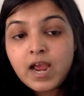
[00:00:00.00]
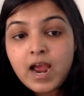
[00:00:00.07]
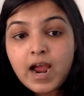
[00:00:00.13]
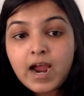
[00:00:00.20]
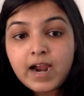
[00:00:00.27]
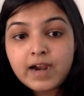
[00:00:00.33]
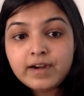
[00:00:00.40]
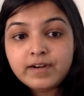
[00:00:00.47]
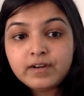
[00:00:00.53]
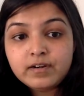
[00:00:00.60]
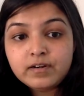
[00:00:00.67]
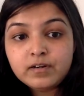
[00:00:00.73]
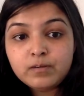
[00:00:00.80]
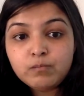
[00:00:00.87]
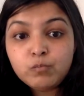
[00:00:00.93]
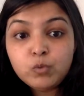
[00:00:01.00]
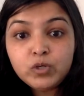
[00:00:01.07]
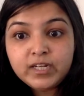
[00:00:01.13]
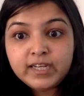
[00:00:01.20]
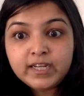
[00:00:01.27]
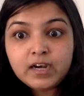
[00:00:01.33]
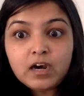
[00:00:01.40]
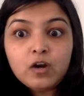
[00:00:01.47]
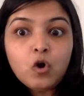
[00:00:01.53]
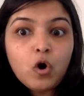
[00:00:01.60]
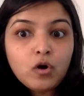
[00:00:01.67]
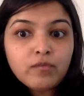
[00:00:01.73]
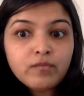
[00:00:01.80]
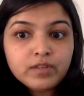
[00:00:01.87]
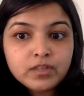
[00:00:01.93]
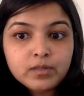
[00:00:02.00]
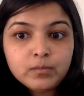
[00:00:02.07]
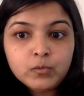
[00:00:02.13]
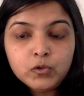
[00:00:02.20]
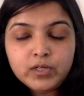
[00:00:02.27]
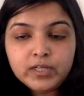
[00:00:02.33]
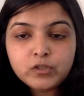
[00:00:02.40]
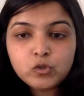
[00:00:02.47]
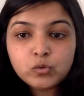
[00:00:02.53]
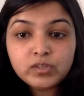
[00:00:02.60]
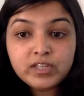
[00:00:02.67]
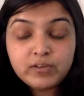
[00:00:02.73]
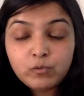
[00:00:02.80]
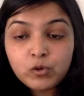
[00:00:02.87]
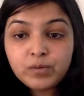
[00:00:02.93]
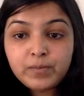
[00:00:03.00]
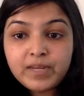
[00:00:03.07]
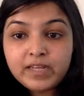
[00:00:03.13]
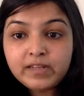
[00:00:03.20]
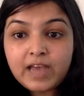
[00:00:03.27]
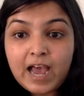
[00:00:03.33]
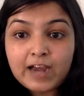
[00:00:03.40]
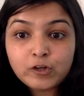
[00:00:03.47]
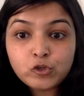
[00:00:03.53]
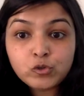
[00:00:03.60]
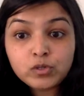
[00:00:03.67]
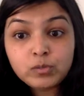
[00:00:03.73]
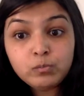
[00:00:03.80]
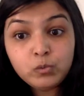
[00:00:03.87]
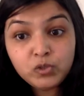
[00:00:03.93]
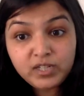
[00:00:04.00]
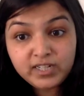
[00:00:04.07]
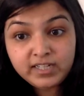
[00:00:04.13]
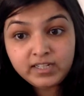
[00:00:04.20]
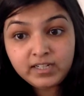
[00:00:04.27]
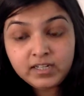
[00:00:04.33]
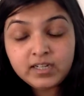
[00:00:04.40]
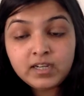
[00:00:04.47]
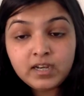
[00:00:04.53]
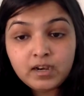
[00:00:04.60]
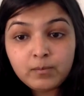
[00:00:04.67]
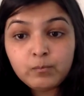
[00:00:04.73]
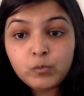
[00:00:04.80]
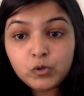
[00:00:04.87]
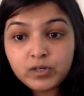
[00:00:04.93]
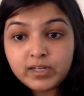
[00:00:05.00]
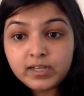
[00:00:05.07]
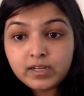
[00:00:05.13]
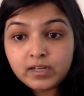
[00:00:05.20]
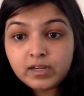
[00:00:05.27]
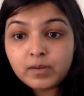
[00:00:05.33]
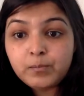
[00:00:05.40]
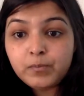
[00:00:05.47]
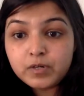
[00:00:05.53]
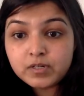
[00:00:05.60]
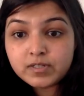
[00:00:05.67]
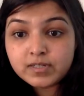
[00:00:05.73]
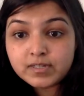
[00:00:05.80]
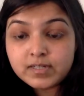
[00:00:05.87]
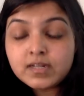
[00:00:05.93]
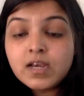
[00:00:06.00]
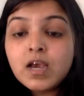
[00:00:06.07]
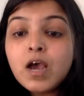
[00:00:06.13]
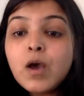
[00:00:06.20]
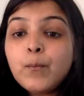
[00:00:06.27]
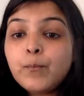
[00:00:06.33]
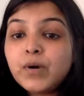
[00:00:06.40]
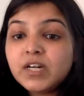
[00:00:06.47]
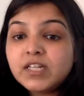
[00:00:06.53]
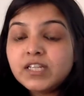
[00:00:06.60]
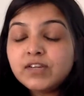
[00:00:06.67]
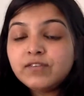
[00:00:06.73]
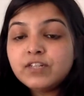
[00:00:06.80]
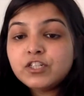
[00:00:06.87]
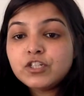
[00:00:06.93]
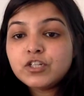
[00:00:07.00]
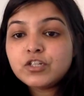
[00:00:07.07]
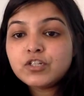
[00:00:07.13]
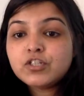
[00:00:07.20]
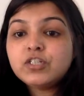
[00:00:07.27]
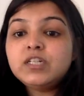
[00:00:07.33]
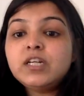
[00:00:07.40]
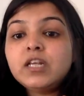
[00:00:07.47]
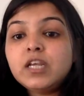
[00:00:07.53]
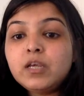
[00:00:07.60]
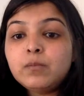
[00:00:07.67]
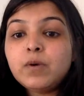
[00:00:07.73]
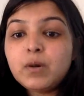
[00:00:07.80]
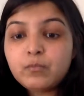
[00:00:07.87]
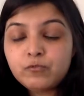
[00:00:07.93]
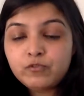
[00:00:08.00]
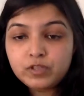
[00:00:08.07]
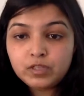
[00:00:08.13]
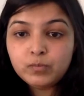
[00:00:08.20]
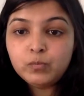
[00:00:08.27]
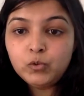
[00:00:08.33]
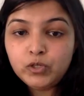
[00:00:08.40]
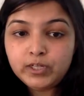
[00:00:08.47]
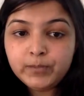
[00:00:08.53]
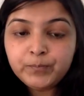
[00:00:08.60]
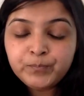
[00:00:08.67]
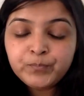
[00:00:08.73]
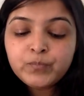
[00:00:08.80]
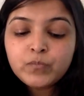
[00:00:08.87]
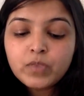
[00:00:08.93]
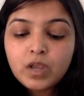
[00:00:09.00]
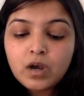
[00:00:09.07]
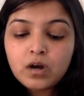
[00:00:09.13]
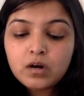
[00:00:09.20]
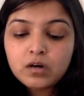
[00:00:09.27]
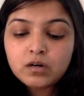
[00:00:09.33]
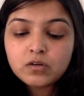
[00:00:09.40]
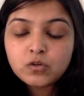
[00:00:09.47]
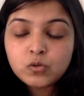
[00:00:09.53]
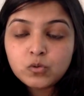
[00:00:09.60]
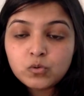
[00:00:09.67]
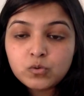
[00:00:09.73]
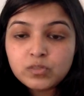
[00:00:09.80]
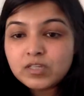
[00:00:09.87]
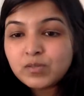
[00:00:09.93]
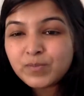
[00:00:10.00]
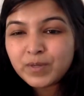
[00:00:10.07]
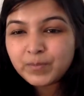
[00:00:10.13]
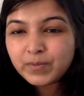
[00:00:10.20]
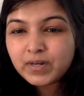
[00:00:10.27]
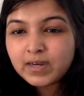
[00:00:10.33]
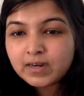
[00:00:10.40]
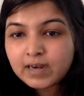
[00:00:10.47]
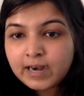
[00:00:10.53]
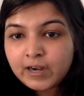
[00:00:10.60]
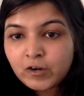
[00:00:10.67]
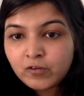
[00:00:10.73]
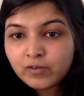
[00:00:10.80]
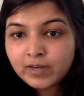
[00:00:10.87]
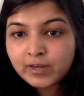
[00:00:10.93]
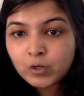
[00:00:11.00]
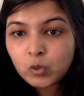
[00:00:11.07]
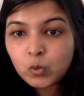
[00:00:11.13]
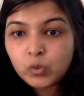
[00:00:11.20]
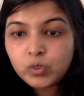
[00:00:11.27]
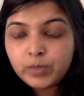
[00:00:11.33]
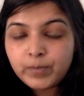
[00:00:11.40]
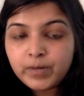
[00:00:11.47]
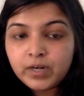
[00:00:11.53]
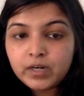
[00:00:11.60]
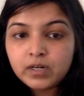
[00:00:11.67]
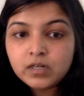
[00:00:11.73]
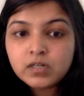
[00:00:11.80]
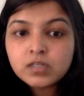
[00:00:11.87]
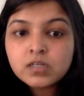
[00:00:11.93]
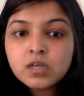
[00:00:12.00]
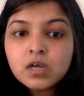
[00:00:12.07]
and bullying along with the bully. So they won't be the actual bully, a bullying person, but they will just team up with the bully. So these people are kind of like codependents,